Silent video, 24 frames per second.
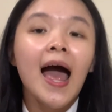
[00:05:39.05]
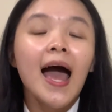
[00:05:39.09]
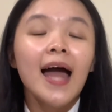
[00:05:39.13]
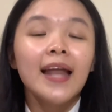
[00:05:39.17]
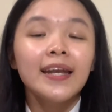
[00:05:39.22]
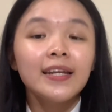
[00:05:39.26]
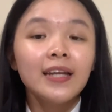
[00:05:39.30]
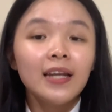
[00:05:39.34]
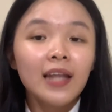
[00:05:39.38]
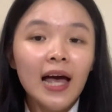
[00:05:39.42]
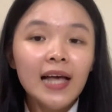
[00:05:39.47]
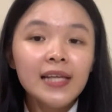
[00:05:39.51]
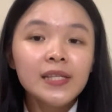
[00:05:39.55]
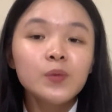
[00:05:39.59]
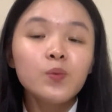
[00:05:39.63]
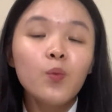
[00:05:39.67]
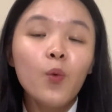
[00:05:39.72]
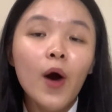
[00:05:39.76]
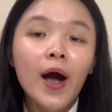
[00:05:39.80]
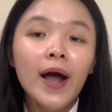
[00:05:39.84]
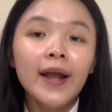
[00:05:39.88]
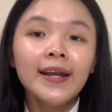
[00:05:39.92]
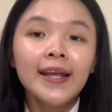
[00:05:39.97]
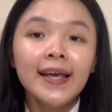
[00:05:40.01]
And the last
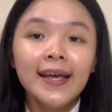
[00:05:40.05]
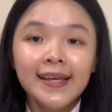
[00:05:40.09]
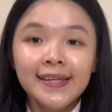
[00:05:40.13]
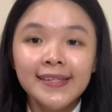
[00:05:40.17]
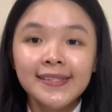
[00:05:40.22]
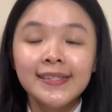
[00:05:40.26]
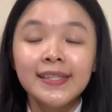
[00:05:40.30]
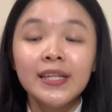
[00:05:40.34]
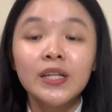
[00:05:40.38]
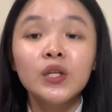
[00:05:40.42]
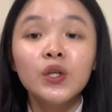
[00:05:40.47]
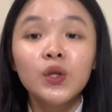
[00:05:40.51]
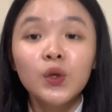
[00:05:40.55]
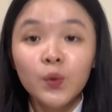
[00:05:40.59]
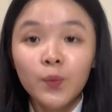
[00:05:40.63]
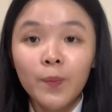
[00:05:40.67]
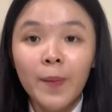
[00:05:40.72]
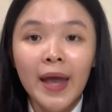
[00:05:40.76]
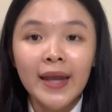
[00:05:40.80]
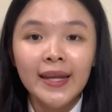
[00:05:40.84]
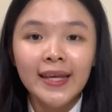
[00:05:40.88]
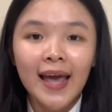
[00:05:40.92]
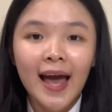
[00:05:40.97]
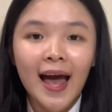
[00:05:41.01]
one is the new
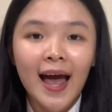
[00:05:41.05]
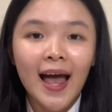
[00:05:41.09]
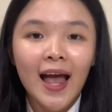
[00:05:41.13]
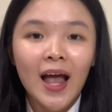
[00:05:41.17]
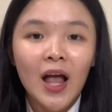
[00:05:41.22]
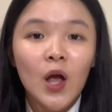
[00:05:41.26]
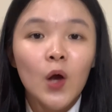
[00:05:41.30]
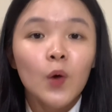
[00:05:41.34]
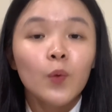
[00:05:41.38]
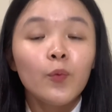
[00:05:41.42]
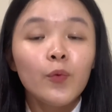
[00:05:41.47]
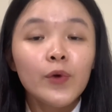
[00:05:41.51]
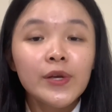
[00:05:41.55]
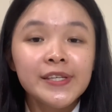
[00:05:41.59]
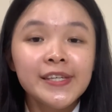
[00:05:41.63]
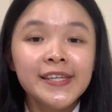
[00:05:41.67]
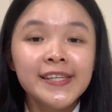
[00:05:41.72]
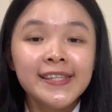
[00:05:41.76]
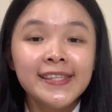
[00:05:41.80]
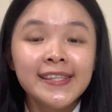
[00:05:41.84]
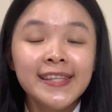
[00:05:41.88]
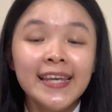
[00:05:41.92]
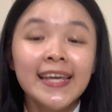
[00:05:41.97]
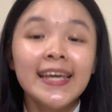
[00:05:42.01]
media, which
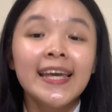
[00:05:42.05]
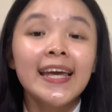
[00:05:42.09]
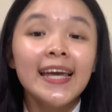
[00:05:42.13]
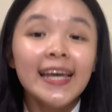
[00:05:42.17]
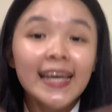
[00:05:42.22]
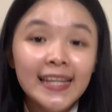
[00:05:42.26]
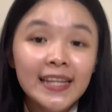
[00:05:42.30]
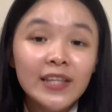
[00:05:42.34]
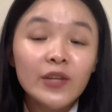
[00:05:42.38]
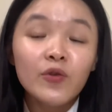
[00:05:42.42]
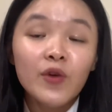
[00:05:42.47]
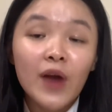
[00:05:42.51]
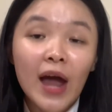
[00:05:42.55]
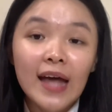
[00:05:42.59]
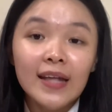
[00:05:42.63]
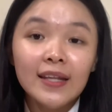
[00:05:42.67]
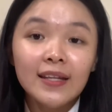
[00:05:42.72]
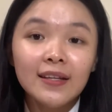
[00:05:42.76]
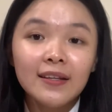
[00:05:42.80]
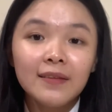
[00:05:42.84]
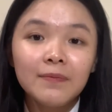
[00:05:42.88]
is the internet.